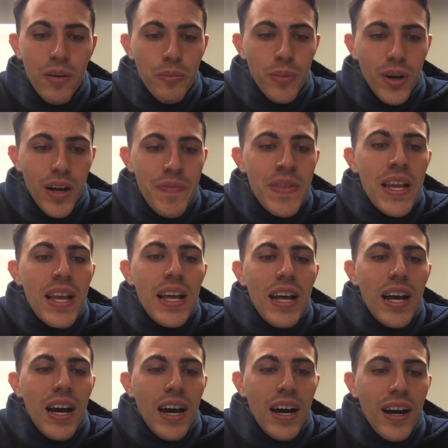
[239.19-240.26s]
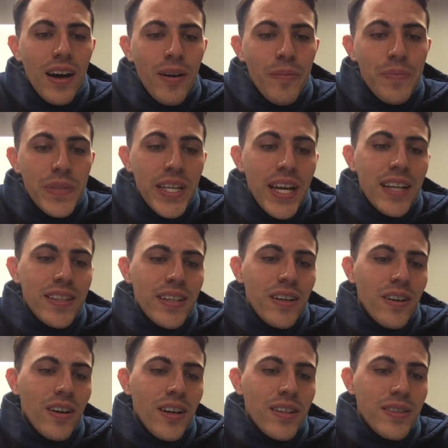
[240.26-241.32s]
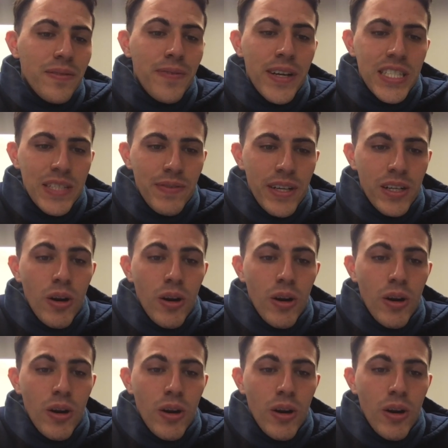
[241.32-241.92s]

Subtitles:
But yeah, their defensive end,